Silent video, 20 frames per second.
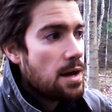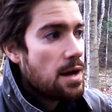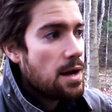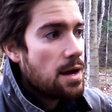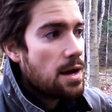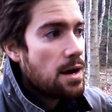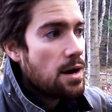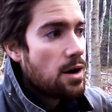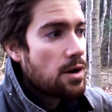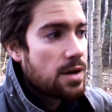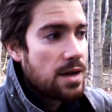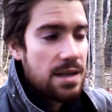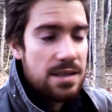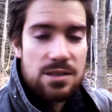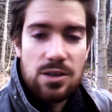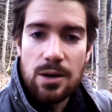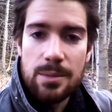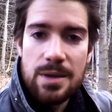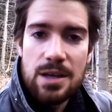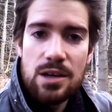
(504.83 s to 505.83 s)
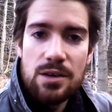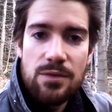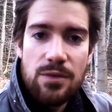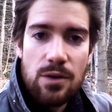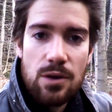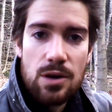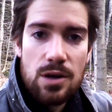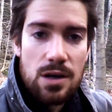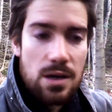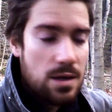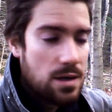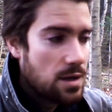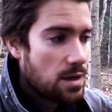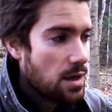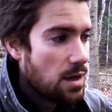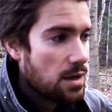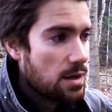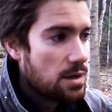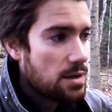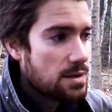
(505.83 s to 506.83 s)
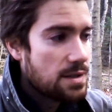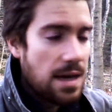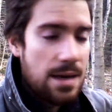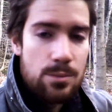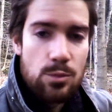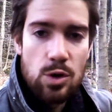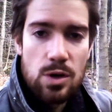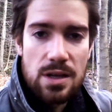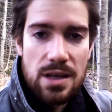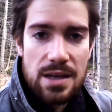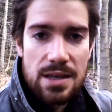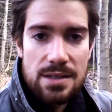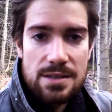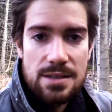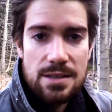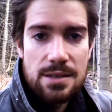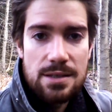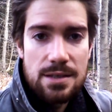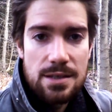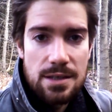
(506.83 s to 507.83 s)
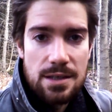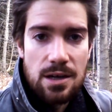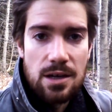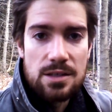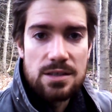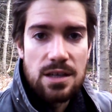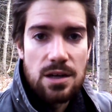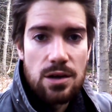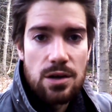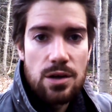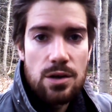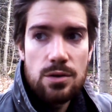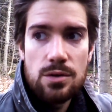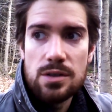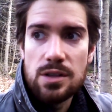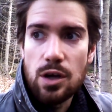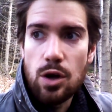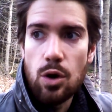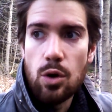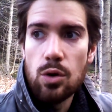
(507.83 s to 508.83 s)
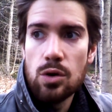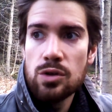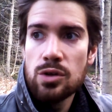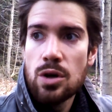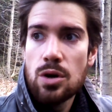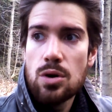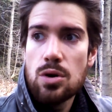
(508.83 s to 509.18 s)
Okay, so I'm here for 10 more days in Ontario in the cold.